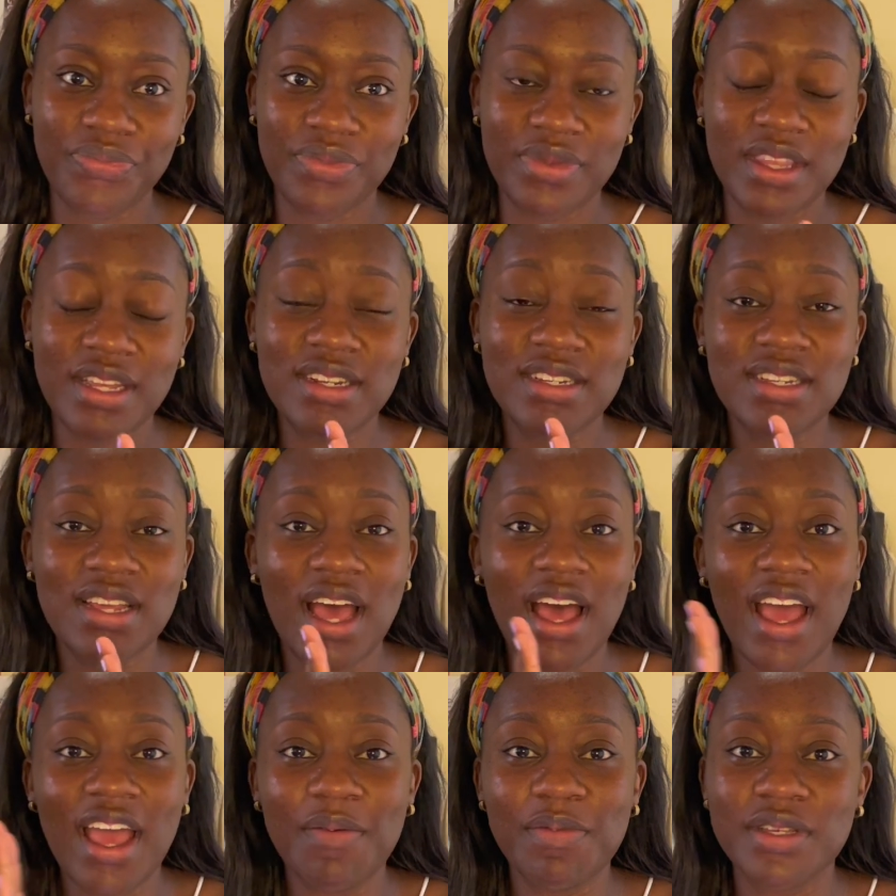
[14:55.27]
The
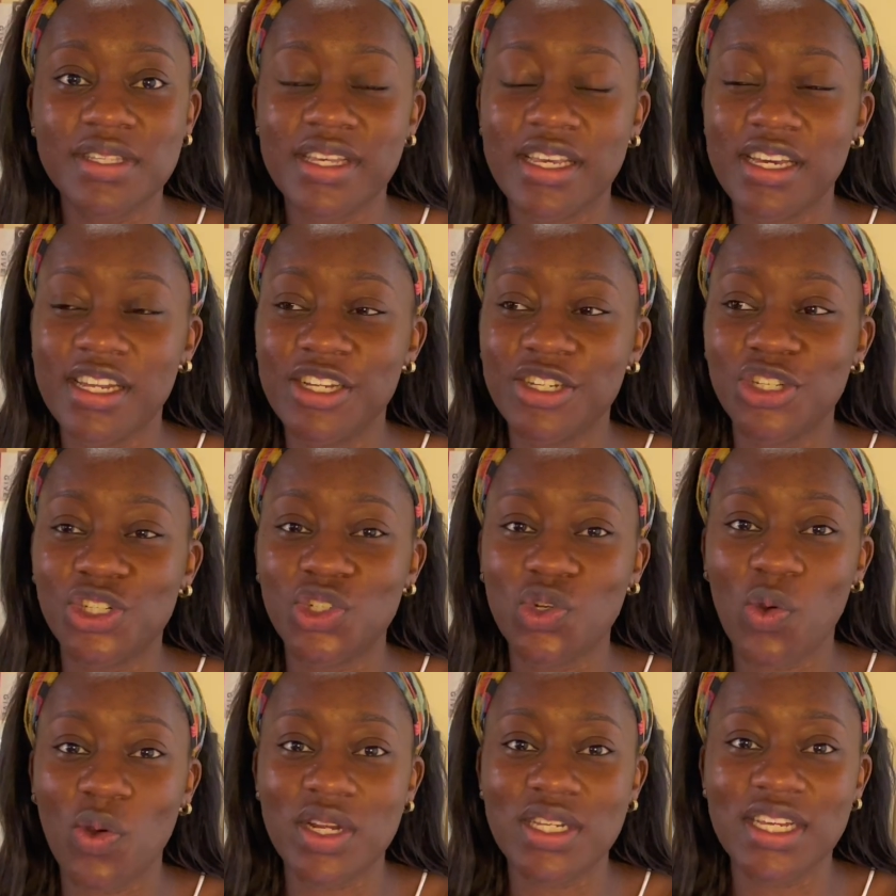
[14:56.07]
time is getting
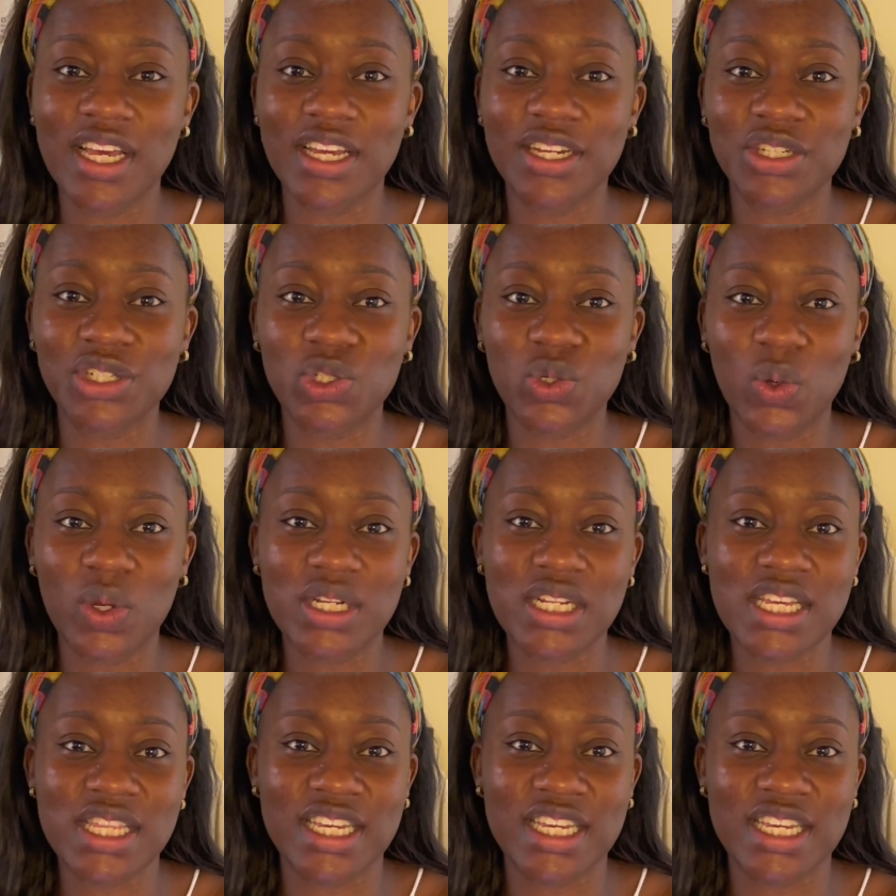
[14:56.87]
shorter and shorter.